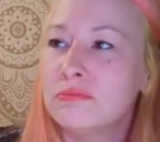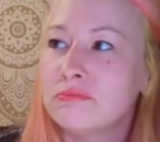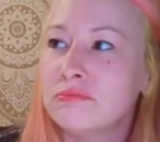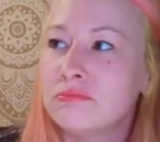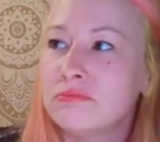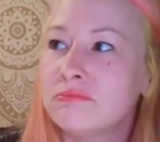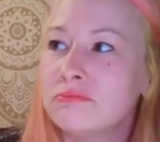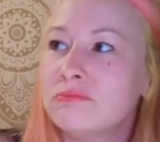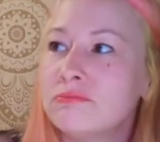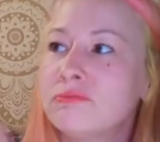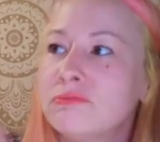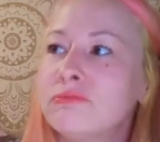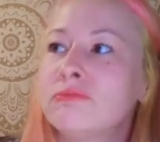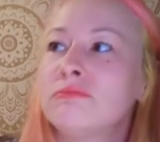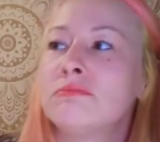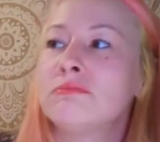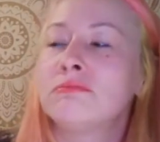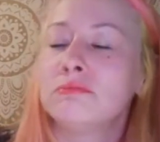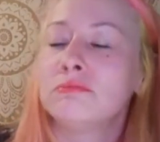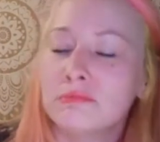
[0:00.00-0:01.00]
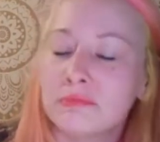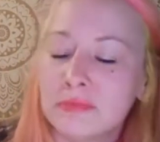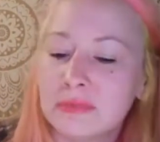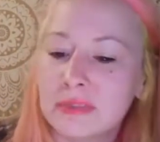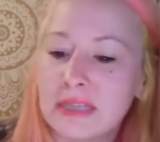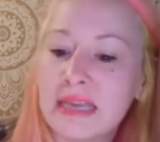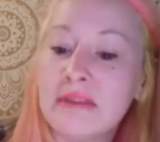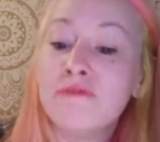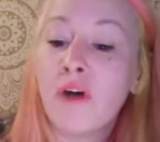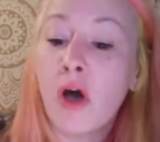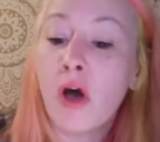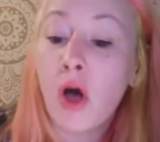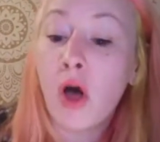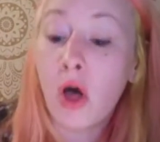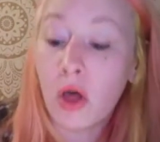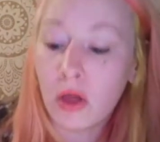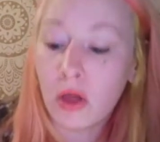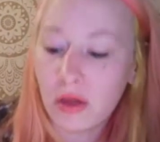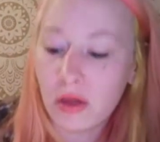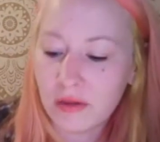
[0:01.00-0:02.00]
involved, I guess is the best
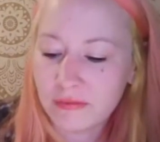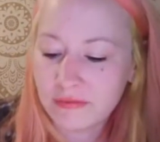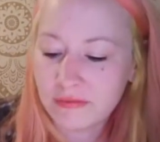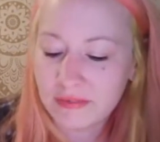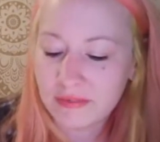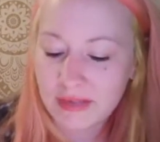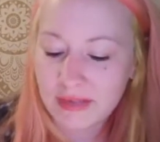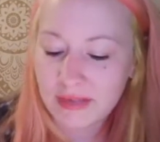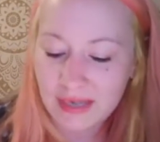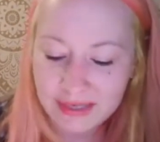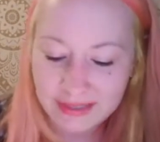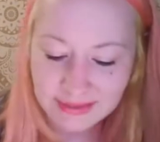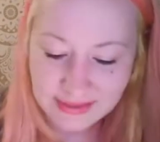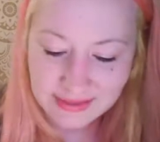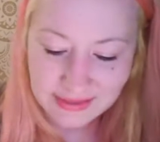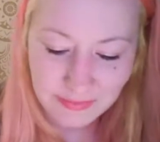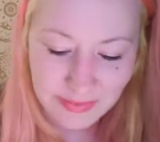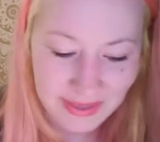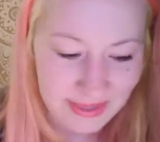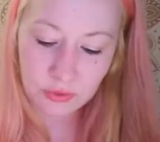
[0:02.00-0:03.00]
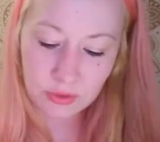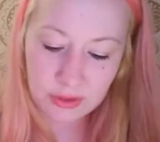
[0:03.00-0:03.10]
word, for next month.